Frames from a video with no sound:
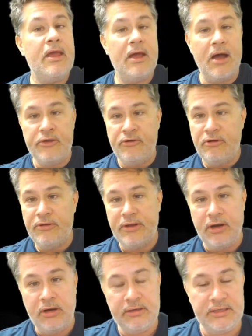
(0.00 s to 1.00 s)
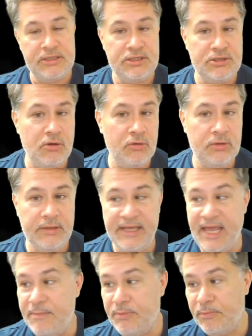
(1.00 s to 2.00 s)
You know that art is totally
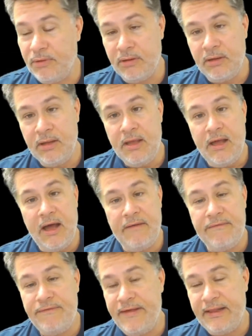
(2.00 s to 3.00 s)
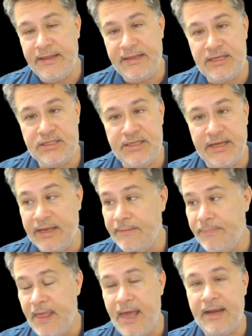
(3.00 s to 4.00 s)
capable of failing this thing.
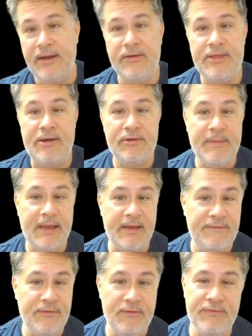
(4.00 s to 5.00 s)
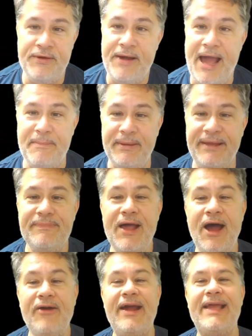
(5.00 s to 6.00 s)
And I know that would make a few of you happy.
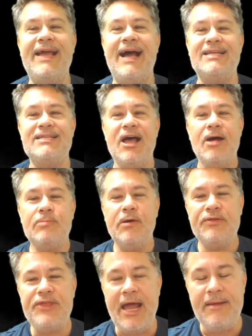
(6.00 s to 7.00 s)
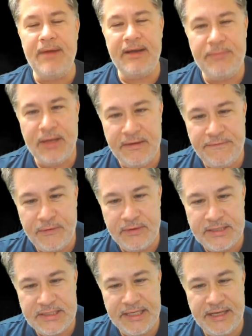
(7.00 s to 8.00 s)
All right, guys. Well, with that in mind, I'm looking forward to
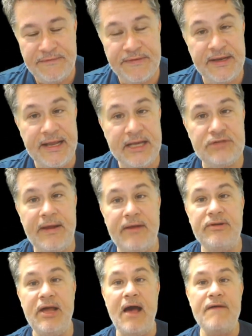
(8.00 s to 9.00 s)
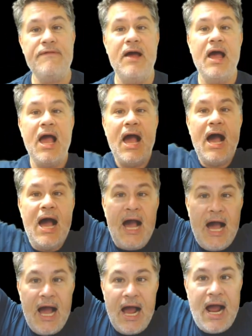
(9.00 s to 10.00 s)
seeing you for the next round of
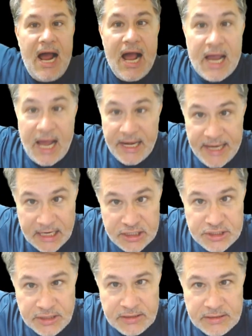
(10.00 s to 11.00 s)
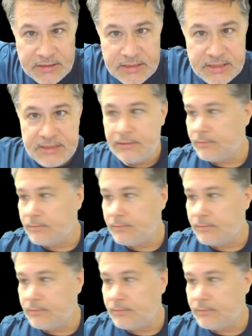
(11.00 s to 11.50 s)
Connections.